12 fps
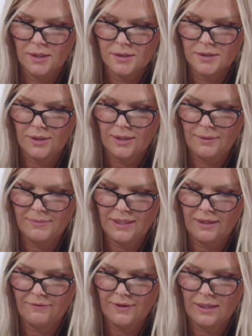So let me
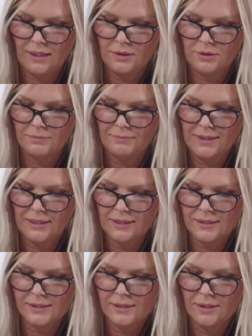give it a little
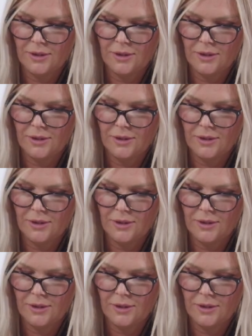mix,